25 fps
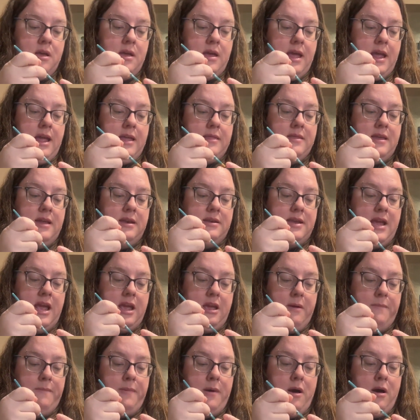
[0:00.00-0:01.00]
and then
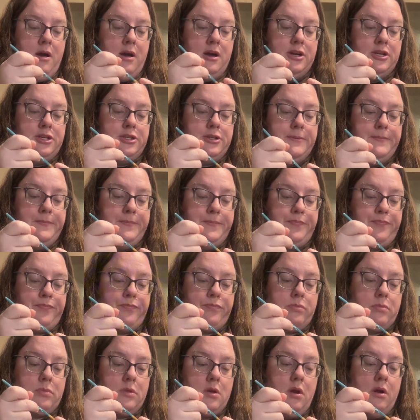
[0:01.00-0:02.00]
decoupage,
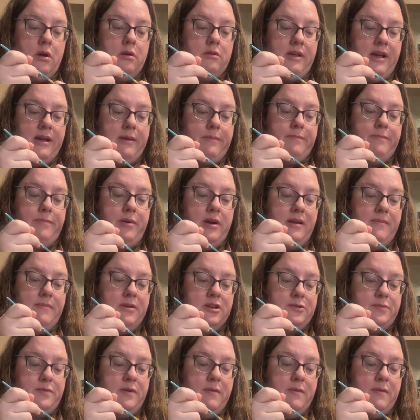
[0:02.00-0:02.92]
or like pretty much